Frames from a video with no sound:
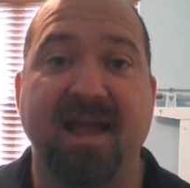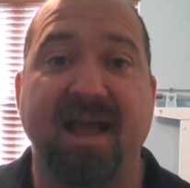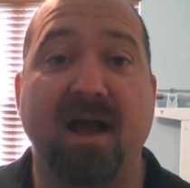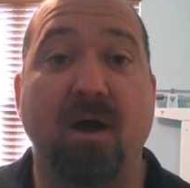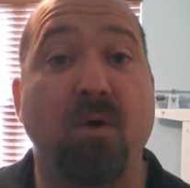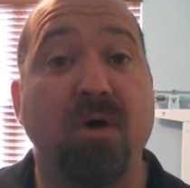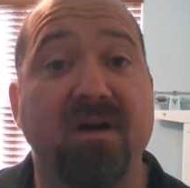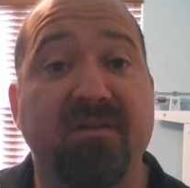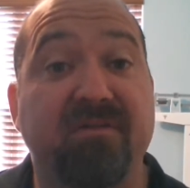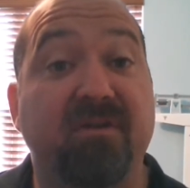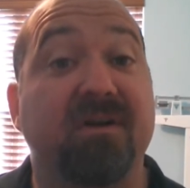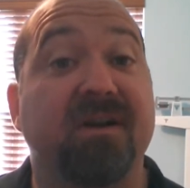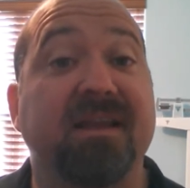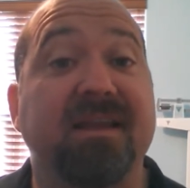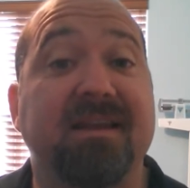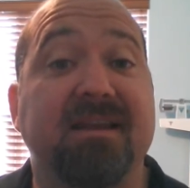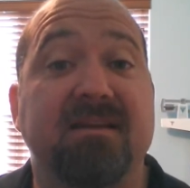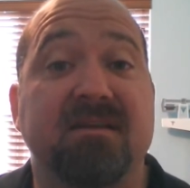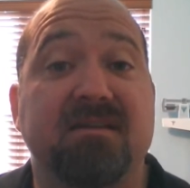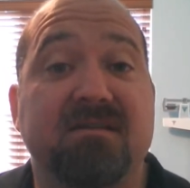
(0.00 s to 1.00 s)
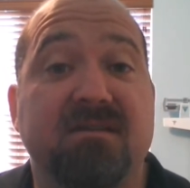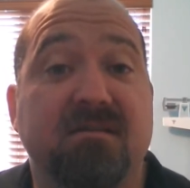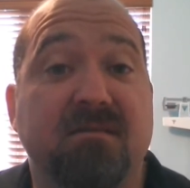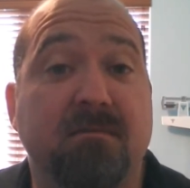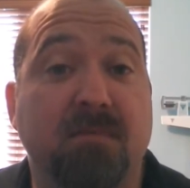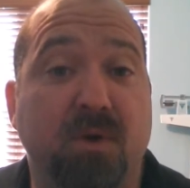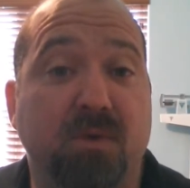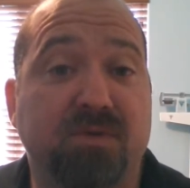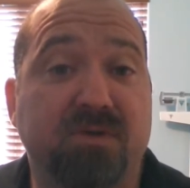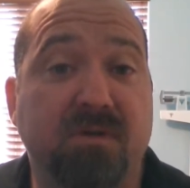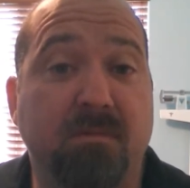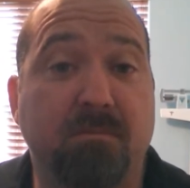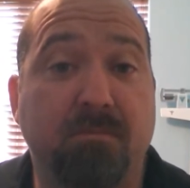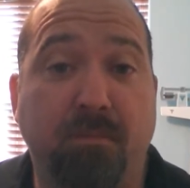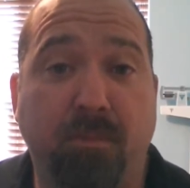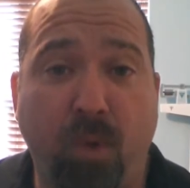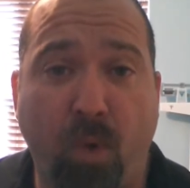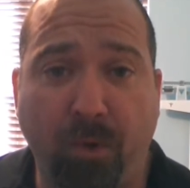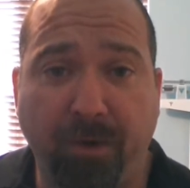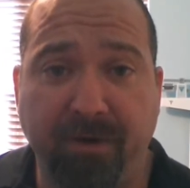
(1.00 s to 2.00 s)
However, it is the most
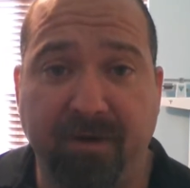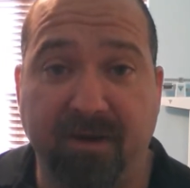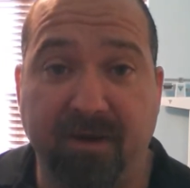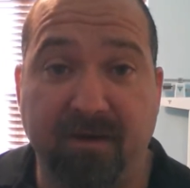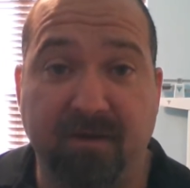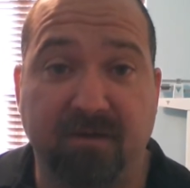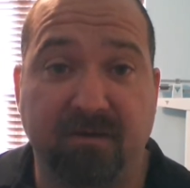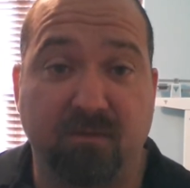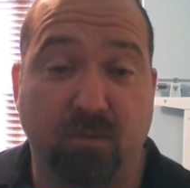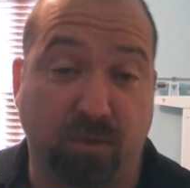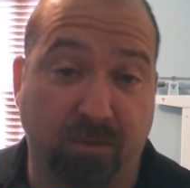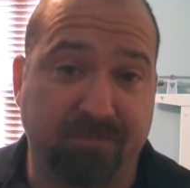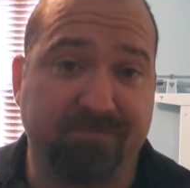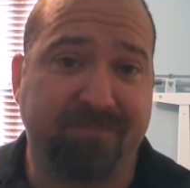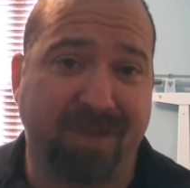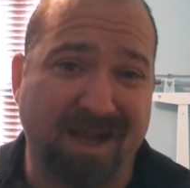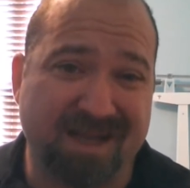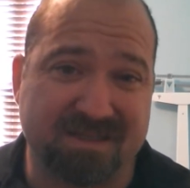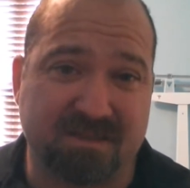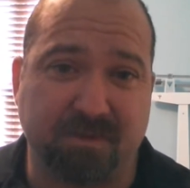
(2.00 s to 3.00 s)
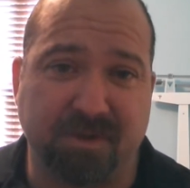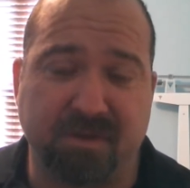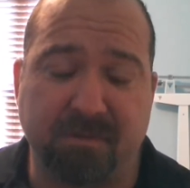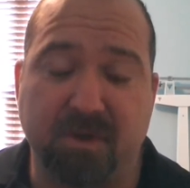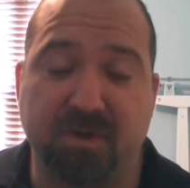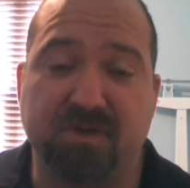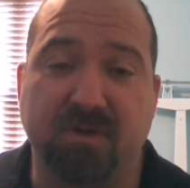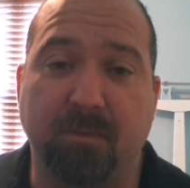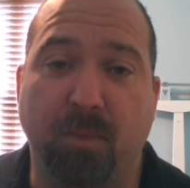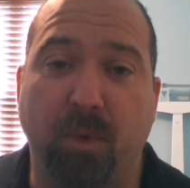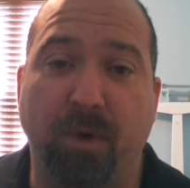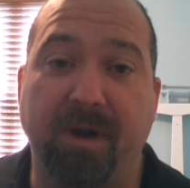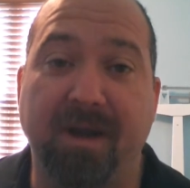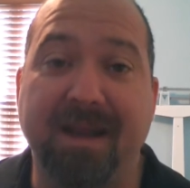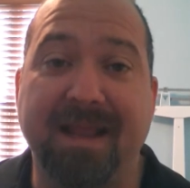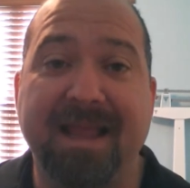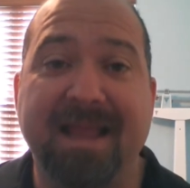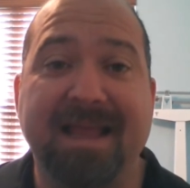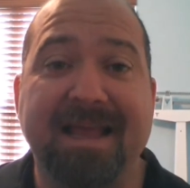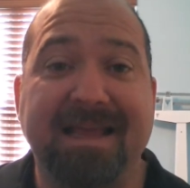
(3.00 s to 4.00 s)
important, or possibly the most important,
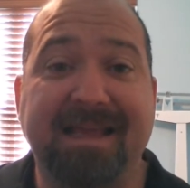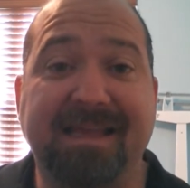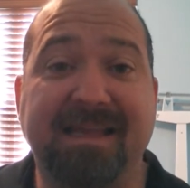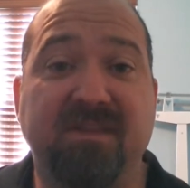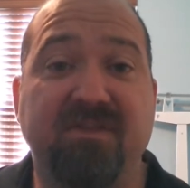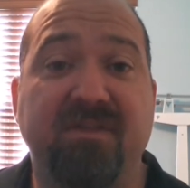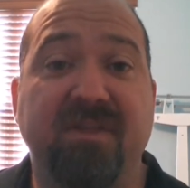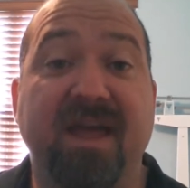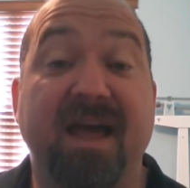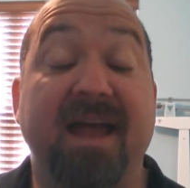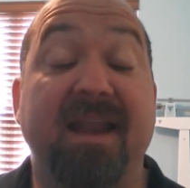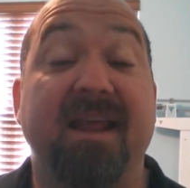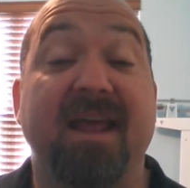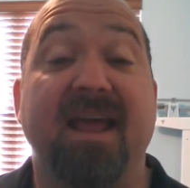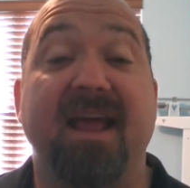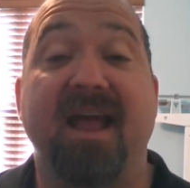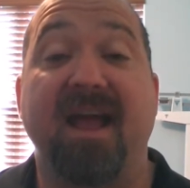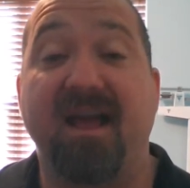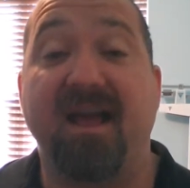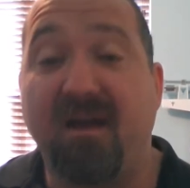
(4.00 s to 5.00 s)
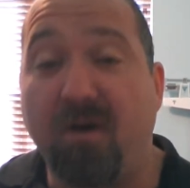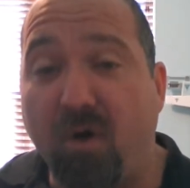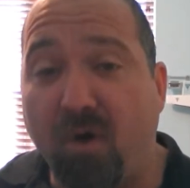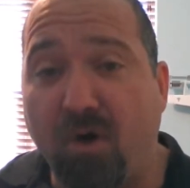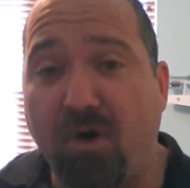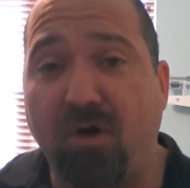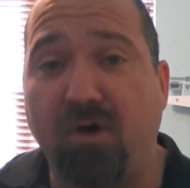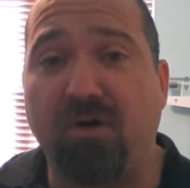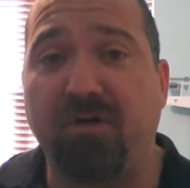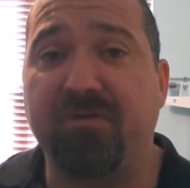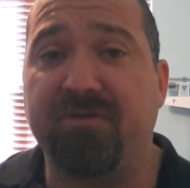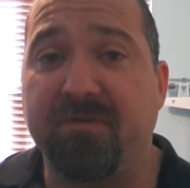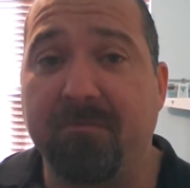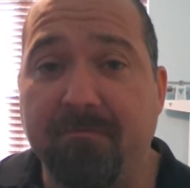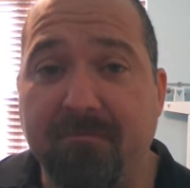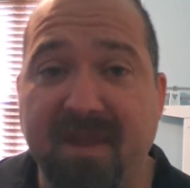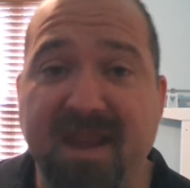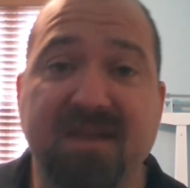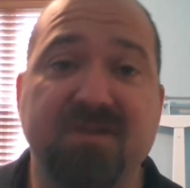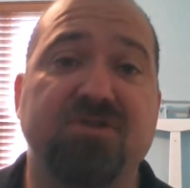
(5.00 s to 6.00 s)
in that all the
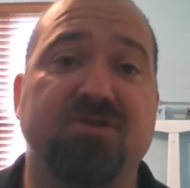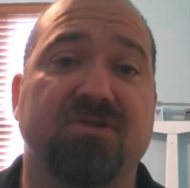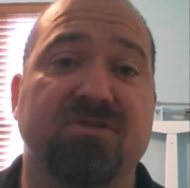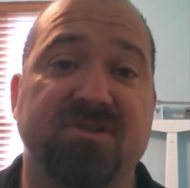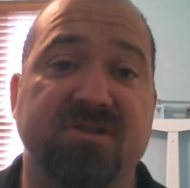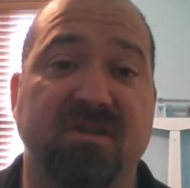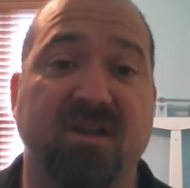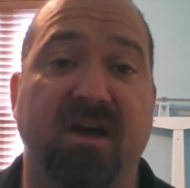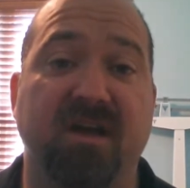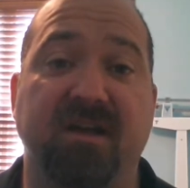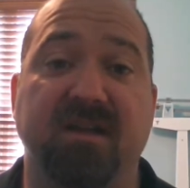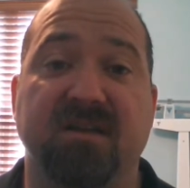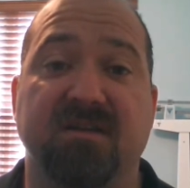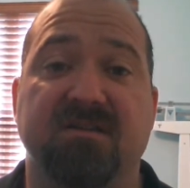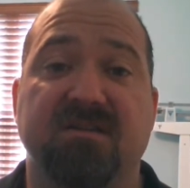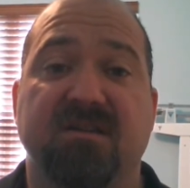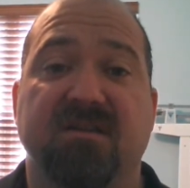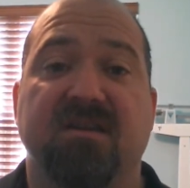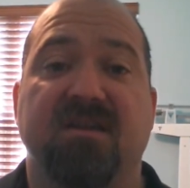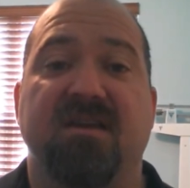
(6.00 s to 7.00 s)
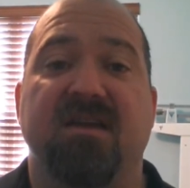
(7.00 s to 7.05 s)
major studies